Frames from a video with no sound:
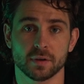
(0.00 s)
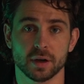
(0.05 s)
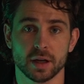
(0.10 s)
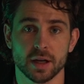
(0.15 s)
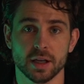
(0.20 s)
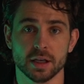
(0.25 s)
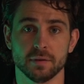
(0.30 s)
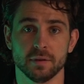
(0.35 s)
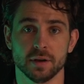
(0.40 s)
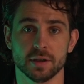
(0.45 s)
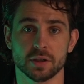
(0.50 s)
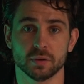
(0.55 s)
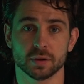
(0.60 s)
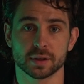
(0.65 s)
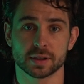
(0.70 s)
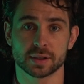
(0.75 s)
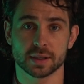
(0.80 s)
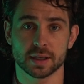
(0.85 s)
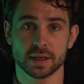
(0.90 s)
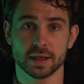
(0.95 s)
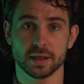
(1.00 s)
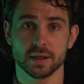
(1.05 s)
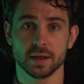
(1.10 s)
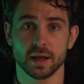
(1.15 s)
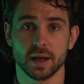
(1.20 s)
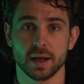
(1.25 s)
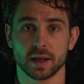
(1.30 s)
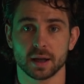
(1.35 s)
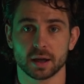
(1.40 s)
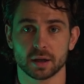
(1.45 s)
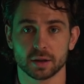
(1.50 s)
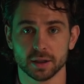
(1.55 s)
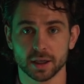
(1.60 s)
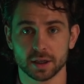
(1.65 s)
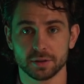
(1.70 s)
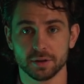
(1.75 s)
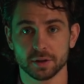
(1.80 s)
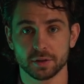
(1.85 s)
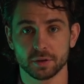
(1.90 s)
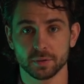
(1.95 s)
for an individual scene,
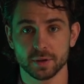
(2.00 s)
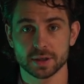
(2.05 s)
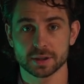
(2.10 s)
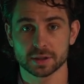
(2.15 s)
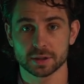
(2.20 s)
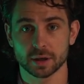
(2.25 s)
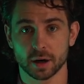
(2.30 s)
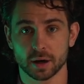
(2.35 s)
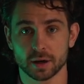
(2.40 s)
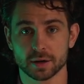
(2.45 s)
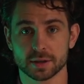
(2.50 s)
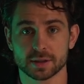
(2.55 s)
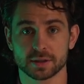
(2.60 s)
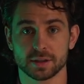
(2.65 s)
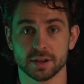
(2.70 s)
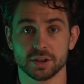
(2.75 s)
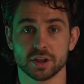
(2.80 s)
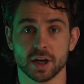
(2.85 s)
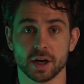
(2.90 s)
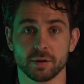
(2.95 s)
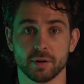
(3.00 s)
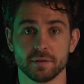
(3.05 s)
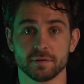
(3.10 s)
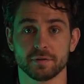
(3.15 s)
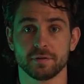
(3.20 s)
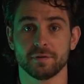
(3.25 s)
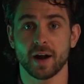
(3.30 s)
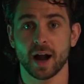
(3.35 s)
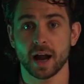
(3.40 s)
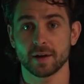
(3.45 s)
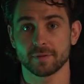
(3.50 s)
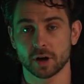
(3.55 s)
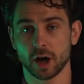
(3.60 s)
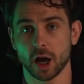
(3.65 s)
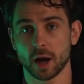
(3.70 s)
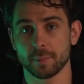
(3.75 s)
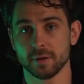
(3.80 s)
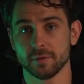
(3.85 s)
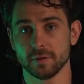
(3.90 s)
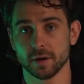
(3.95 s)
click the three stars to generate five
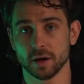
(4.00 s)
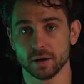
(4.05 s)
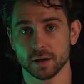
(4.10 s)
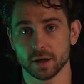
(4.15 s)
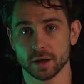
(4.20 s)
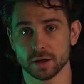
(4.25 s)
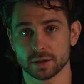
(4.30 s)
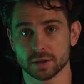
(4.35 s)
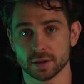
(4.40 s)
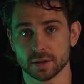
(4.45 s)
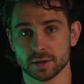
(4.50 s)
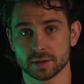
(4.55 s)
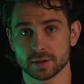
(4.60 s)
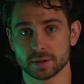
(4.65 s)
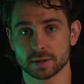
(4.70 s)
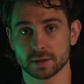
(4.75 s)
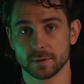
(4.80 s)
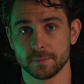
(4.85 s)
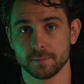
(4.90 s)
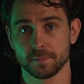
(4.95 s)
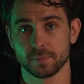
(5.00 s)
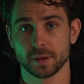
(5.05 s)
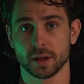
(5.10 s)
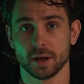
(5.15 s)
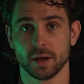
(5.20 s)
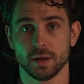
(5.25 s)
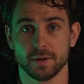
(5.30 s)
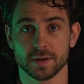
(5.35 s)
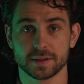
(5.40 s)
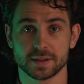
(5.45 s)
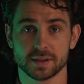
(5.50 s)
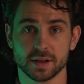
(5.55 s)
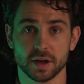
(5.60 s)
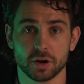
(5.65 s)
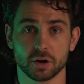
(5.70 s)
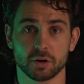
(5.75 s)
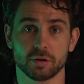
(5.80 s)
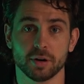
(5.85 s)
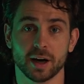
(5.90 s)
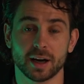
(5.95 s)
copy variations. This is an
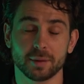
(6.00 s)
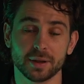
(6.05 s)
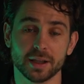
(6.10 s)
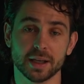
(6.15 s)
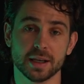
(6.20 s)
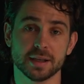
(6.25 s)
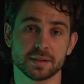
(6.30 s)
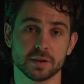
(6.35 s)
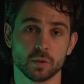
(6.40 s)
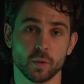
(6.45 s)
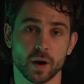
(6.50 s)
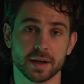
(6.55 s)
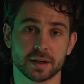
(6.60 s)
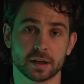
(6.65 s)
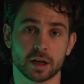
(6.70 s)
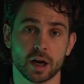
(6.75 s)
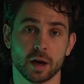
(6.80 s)
incredibly easy way to